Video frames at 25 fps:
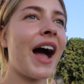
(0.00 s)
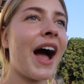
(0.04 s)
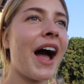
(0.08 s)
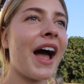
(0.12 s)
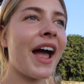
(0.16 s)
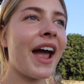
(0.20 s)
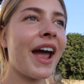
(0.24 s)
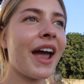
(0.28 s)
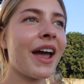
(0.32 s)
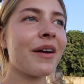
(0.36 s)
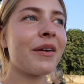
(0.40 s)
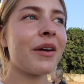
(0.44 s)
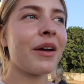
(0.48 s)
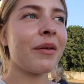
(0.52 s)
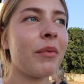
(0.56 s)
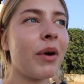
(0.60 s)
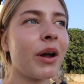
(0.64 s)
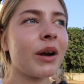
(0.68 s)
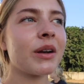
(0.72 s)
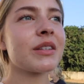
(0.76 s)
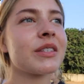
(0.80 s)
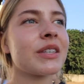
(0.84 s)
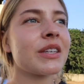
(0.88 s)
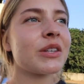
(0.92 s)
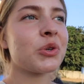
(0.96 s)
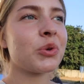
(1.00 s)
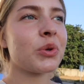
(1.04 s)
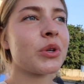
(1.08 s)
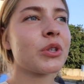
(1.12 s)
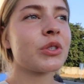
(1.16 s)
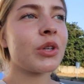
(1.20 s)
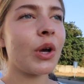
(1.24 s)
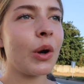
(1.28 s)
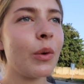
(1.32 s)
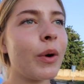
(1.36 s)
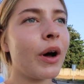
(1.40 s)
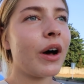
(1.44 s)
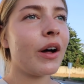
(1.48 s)
I am honestly doing
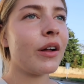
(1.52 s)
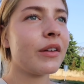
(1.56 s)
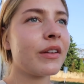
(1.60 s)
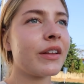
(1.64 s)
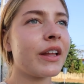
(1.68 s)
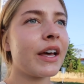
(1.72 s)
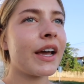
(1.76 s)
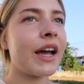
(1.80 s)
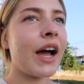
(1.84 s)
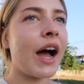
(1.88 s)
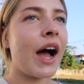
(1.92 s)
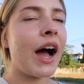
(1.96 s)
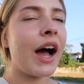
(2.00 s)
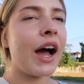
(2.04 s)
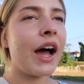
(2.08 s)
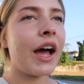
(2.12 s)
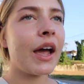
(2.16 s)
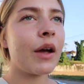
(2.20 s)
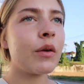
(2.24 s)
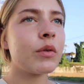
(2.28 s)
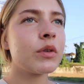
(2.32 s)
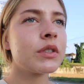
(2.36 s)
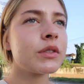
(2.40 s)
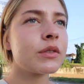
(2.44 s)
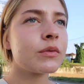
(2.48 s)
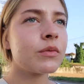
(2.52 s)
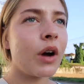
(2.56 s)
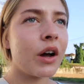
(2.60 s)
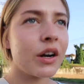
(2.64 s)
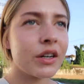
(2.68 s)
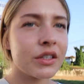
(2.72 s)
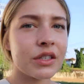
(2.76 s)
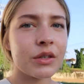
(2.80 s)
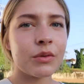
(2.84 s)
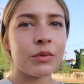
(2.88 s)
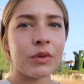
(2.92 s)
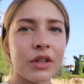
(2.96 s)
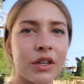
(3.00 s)
so well. Like, I was
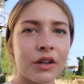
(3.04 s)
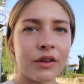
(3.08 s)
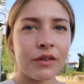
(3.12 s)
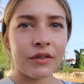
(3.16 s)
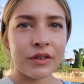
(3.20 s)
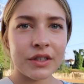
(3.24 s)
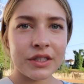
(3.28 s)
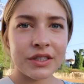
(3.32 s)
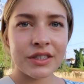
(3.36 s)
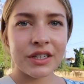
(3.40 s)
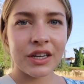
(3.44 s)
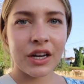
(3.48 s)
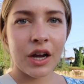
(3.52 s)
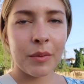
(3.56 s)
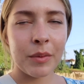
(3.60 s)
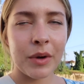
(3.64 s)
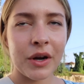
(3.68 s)
honestly really nervous to come